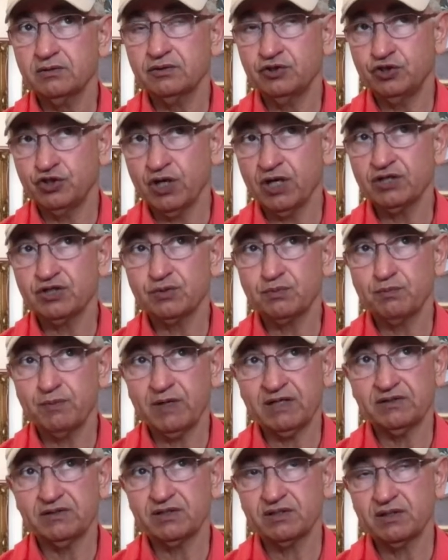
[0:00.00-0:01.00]

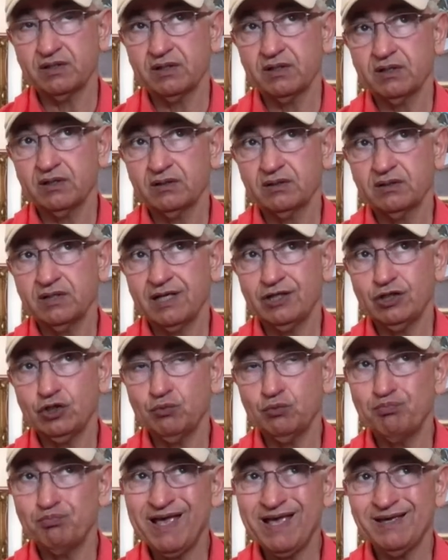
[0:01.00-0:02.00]
judgments that you
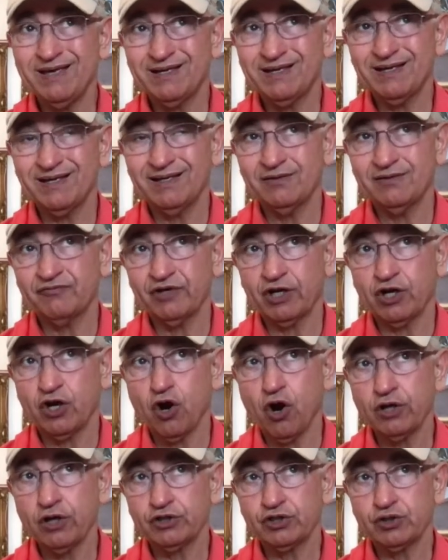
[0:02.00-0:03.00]
make in
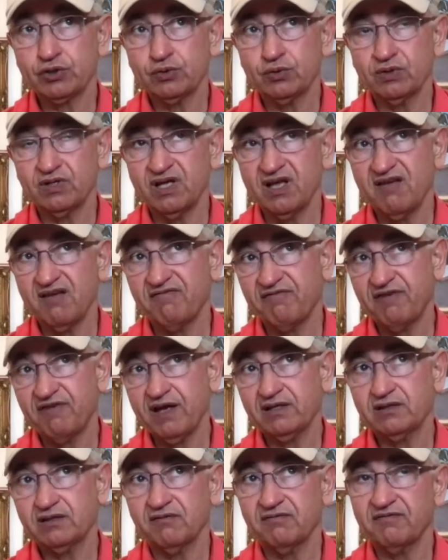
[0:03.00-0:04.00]
regards to the
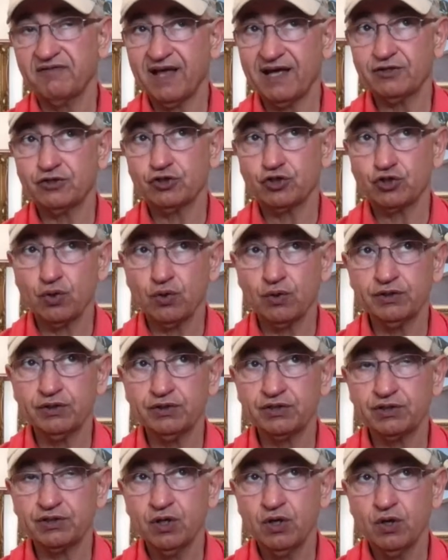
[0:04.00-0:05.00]
effect of that
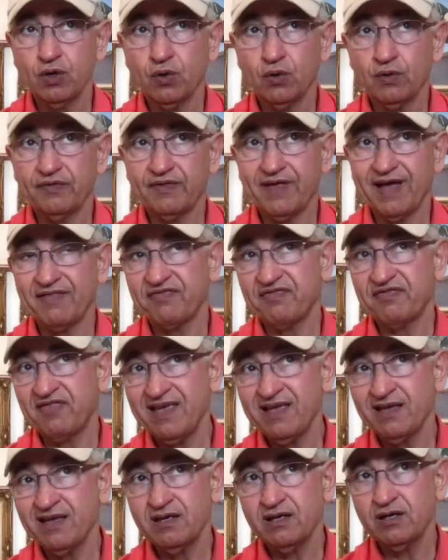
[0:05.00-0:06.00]
choice or that
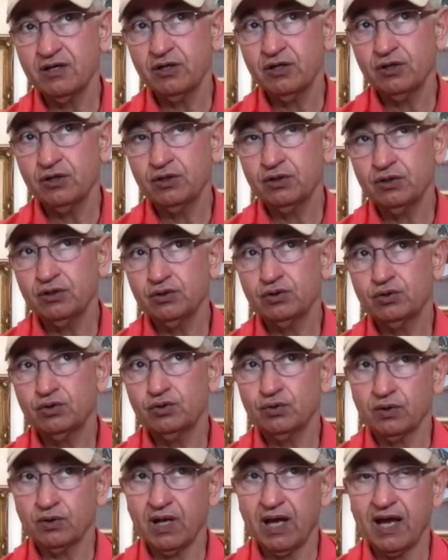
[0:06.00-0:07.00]
thing
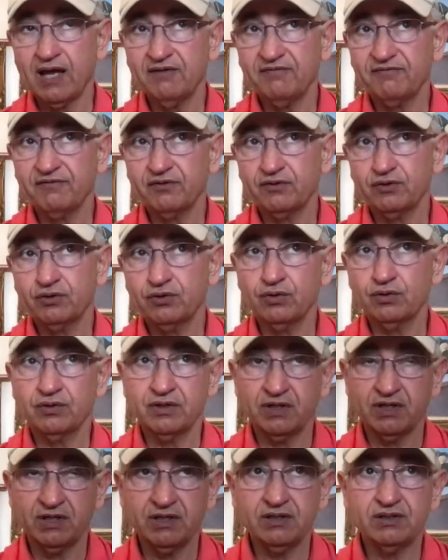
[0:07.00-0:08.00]
to your life, to your
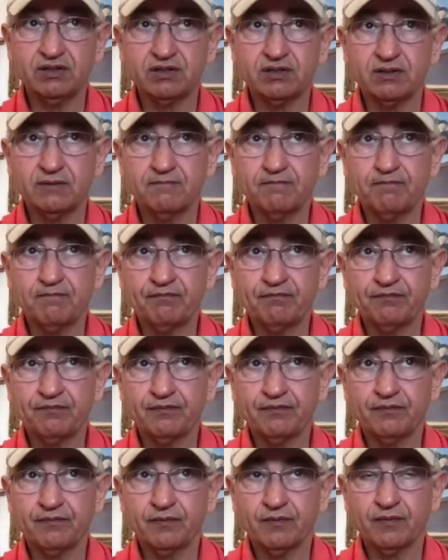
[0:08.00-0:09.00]
needs,
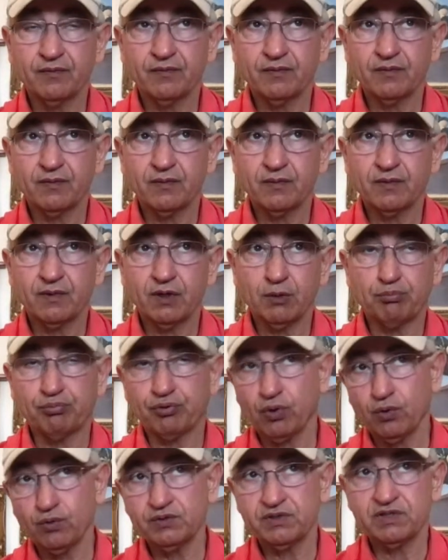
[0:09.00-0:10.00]
the
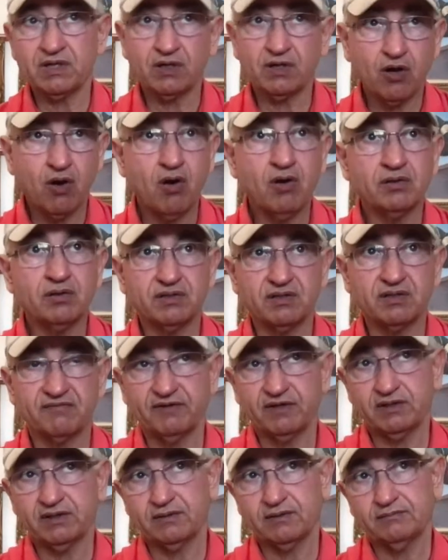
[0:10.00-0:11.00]
pros and cons of
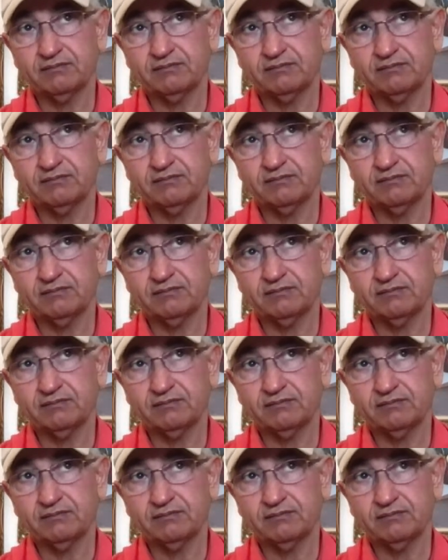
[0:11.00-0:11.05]
it.